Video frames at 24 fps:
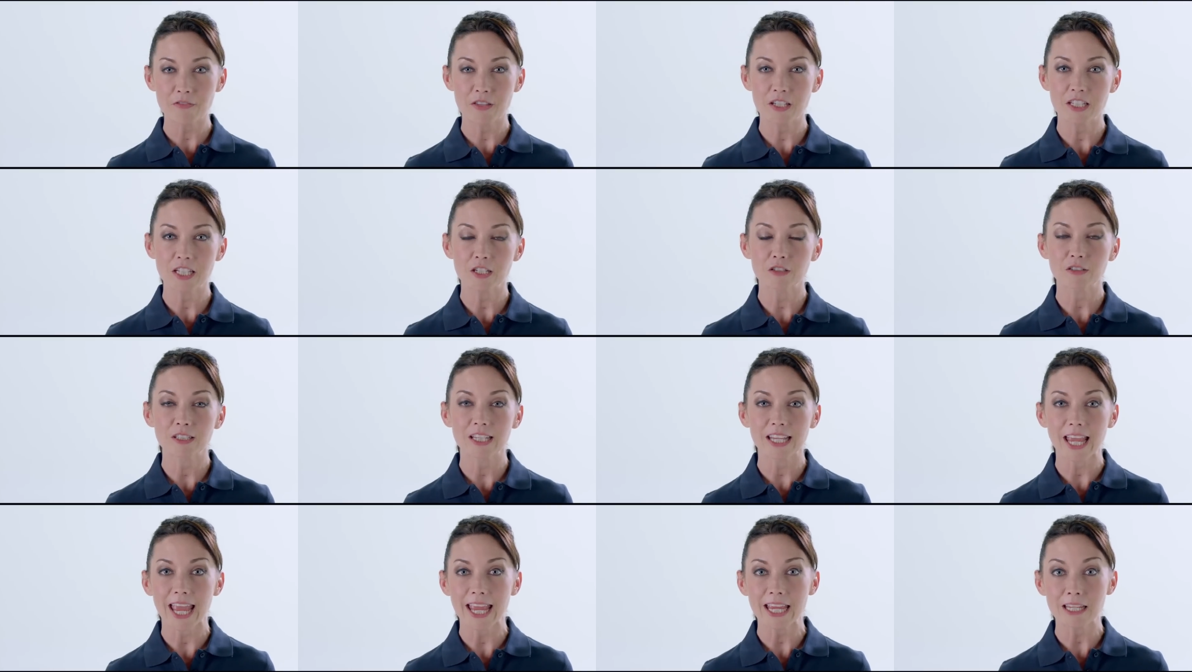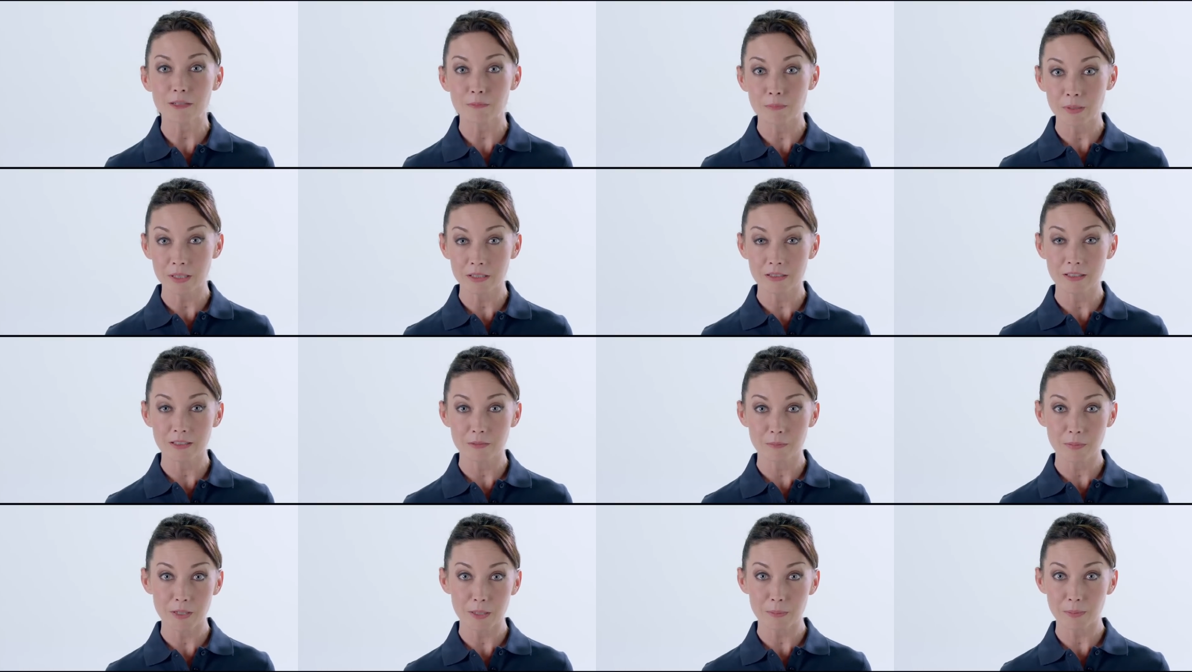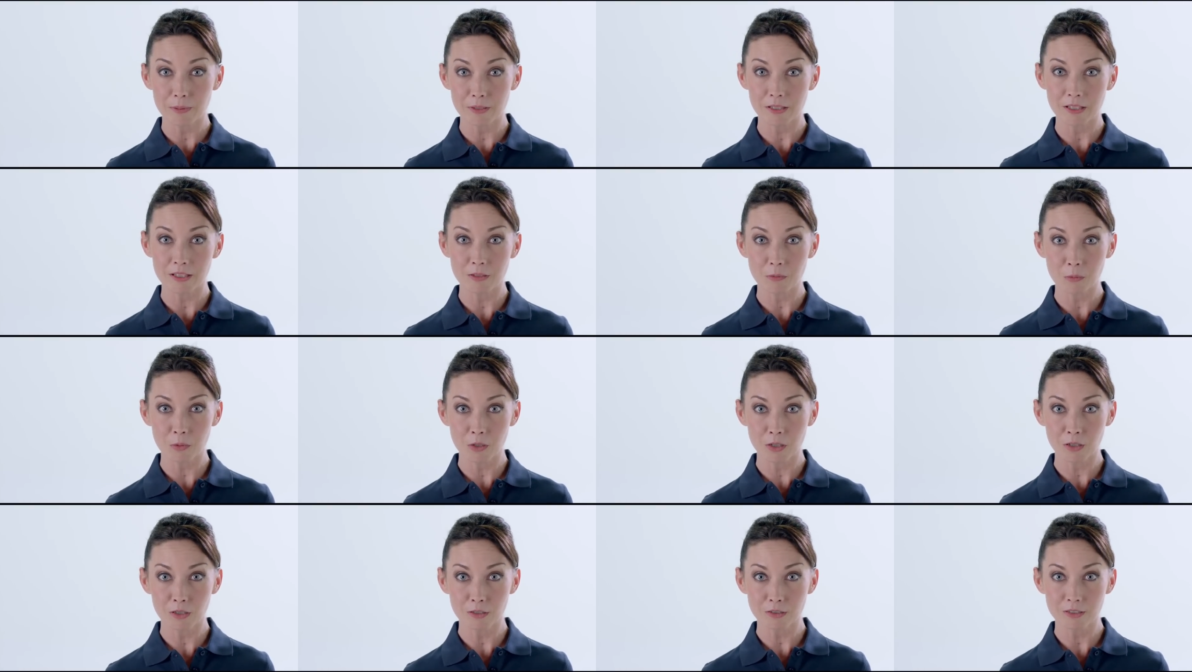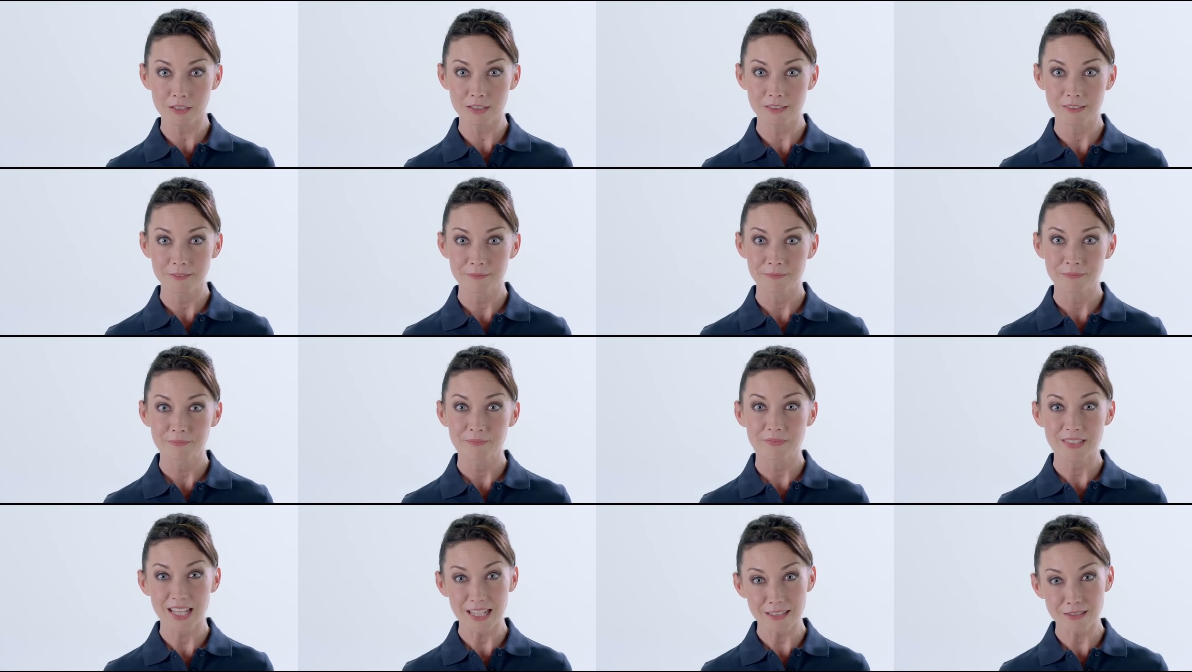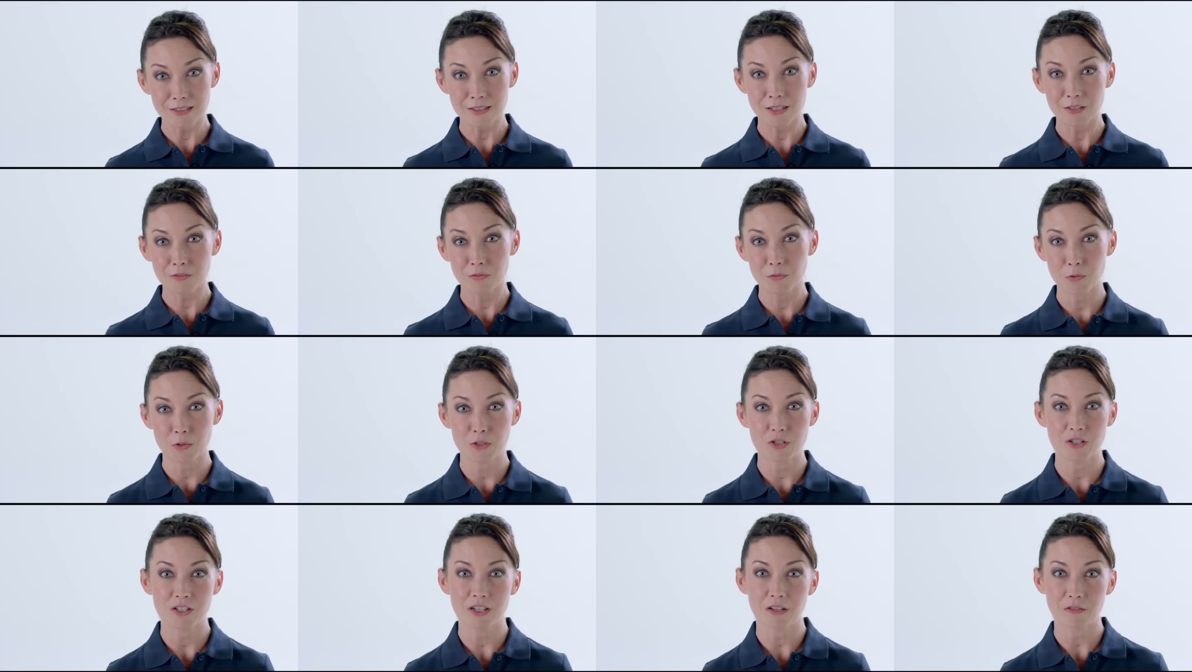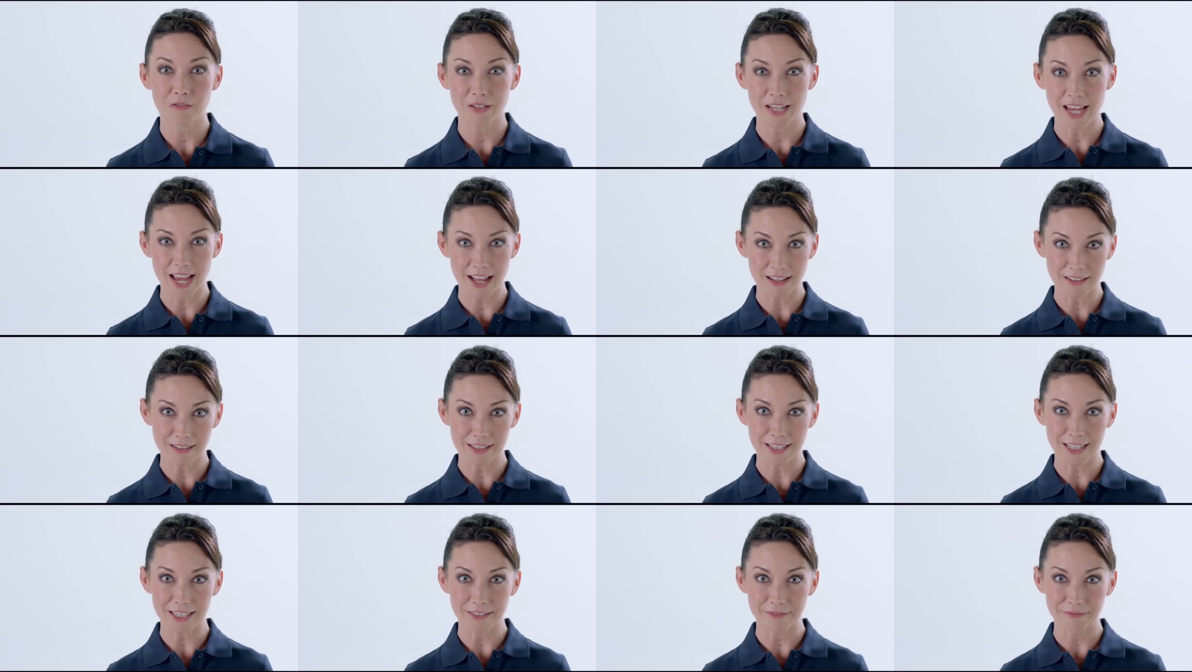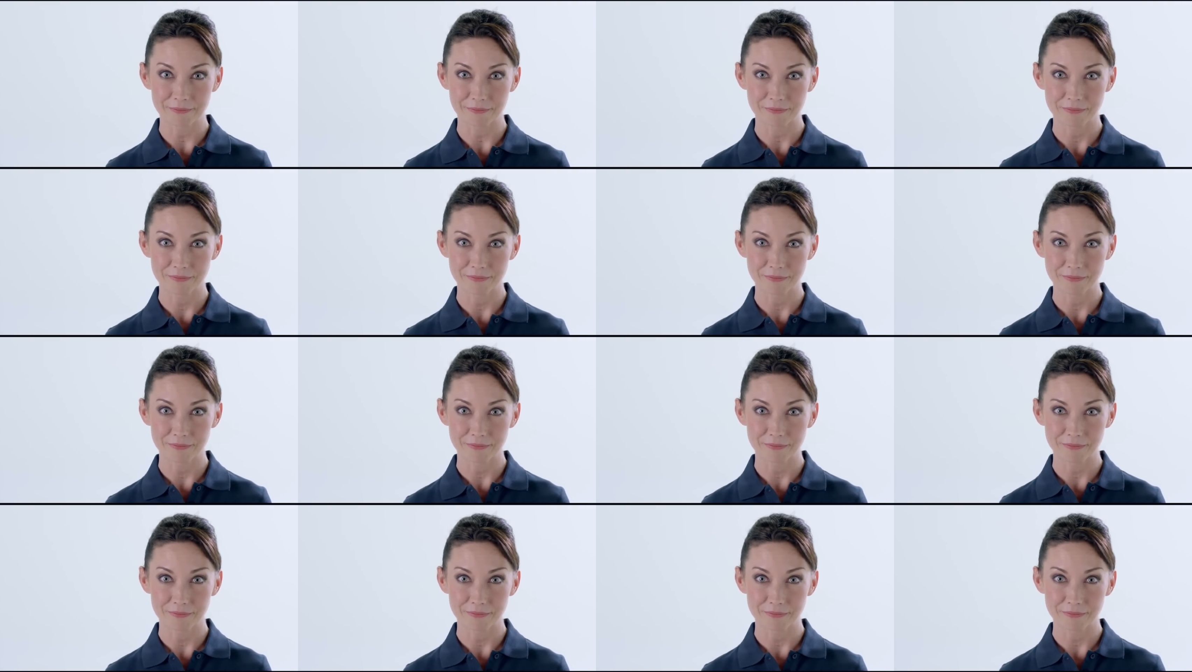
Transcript: of the nearly 8 billion people in the world, that's an unfortunate reality.